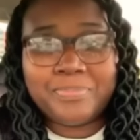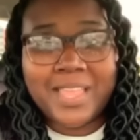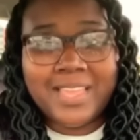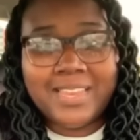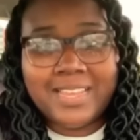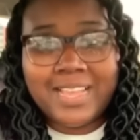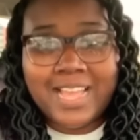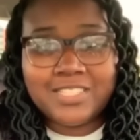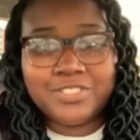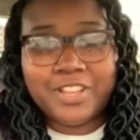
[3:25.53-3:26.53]
And the
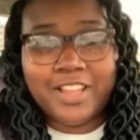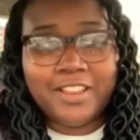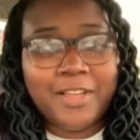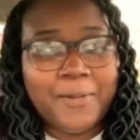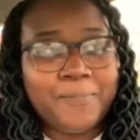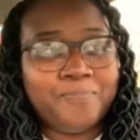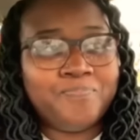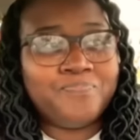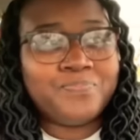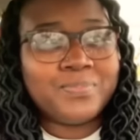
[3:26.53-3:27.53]
guys were like, hello.
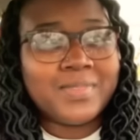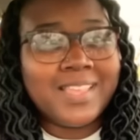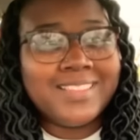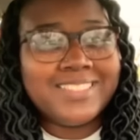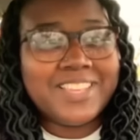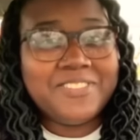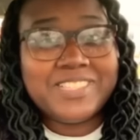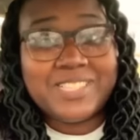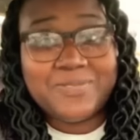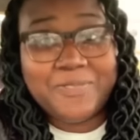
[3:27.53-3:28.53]
So it was
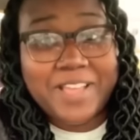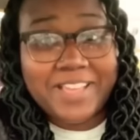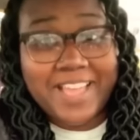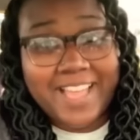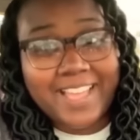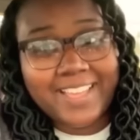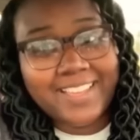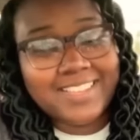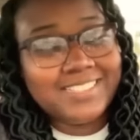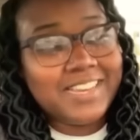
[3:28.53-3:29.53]
this one guy,
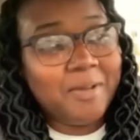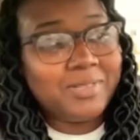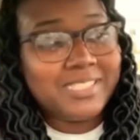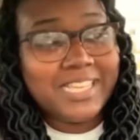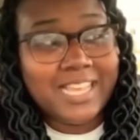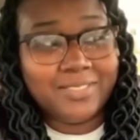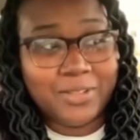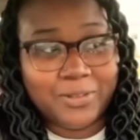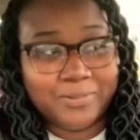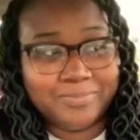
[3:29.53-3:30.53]
his name was
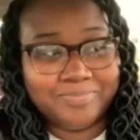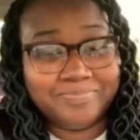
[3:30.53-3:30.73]
Teto.